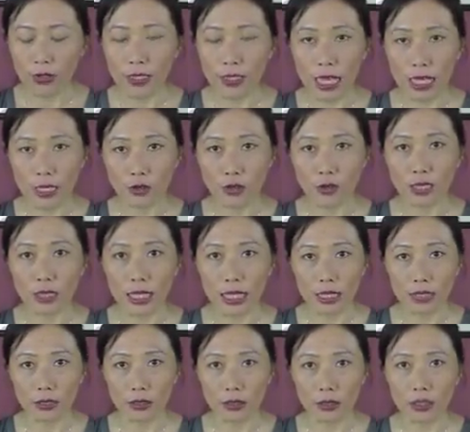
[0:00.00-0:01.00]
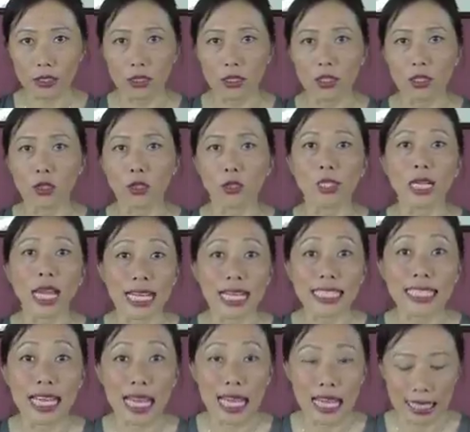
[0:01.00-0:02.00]
natural killer, or
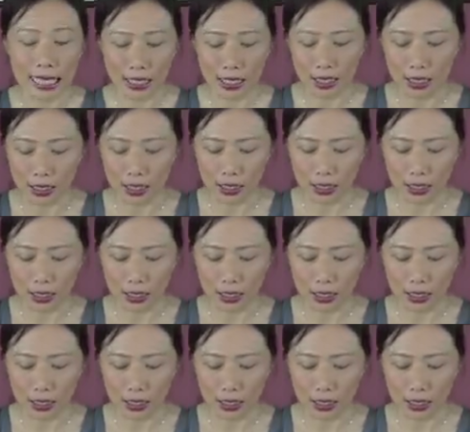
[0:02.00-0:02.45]
NK,